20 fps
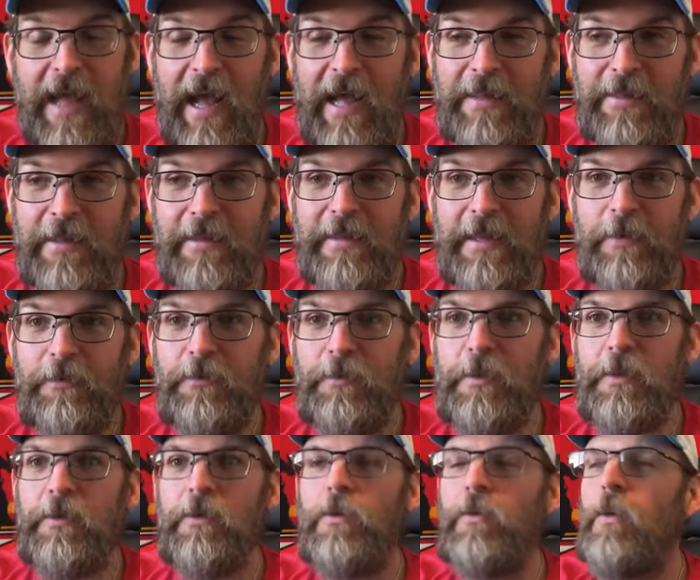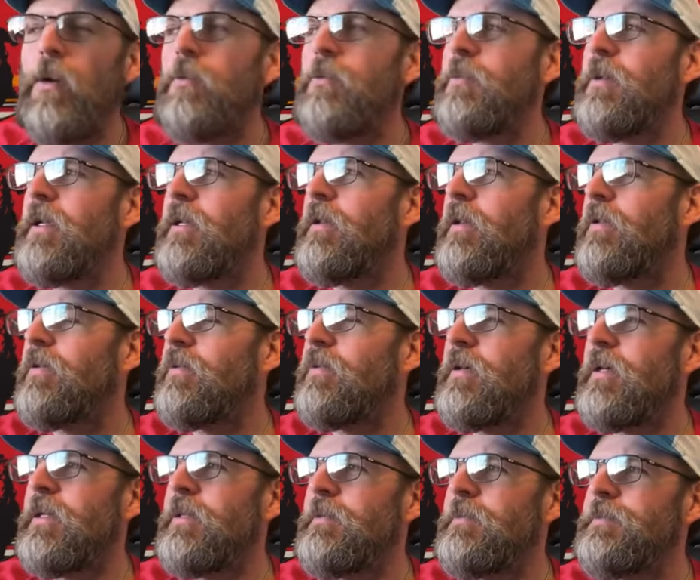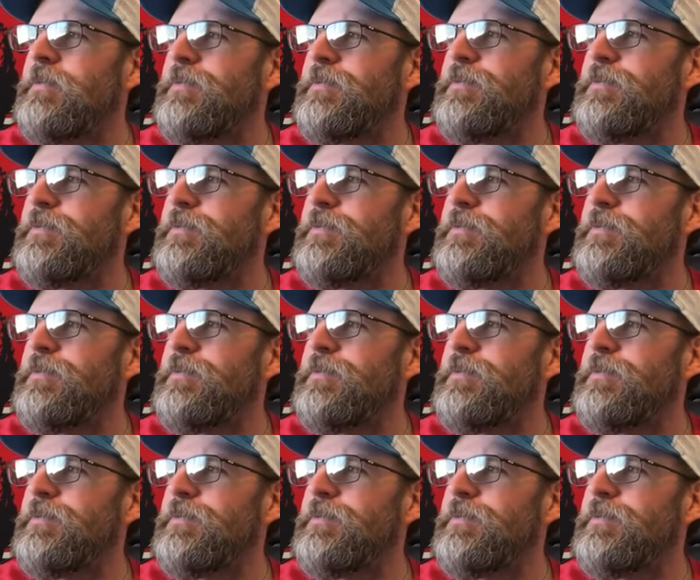What would be another one?